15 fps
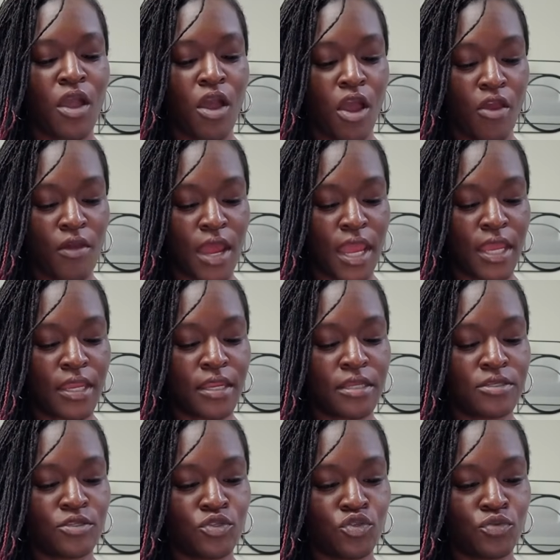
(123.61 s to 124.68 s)
All right,
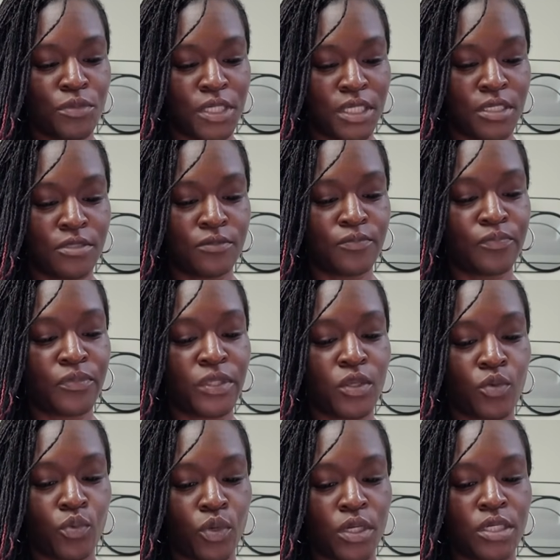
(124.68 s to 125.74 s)
zoom in.
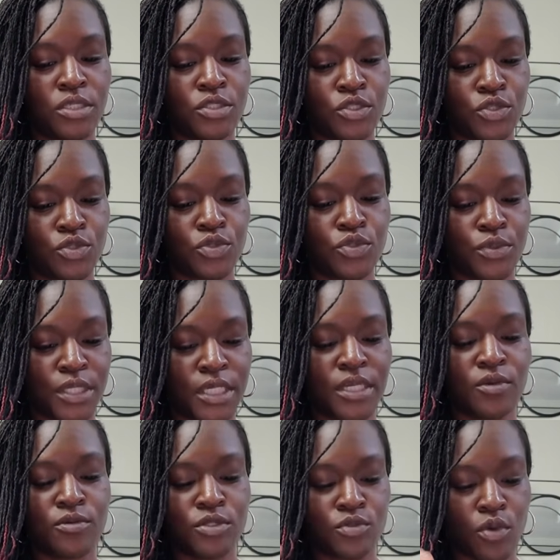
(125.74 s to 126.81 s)
1, 2, 3, it
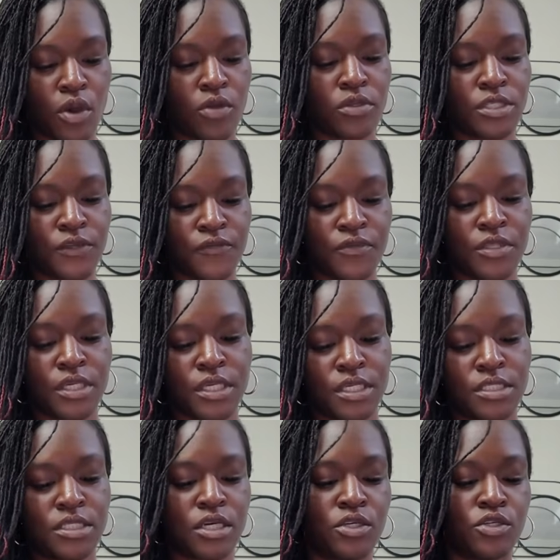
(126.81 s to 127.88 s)
goes through all the different things,
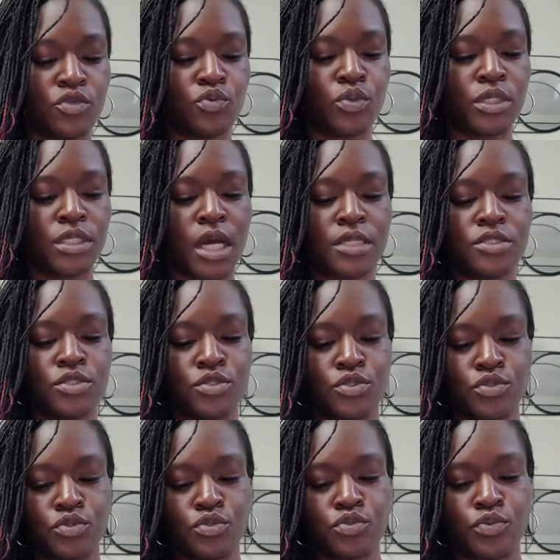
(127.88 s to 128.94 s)
telling you what not to
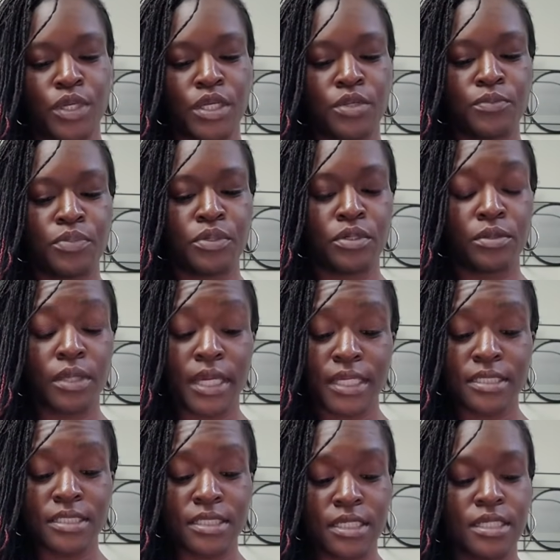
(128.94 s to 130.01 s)
do, where to
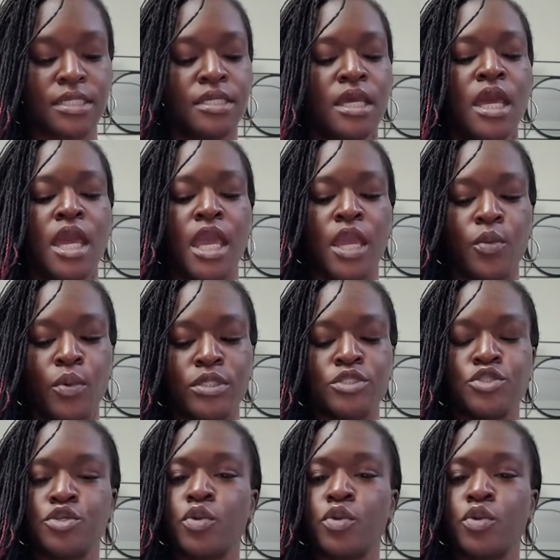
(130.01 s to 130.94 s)
place it, and what to do.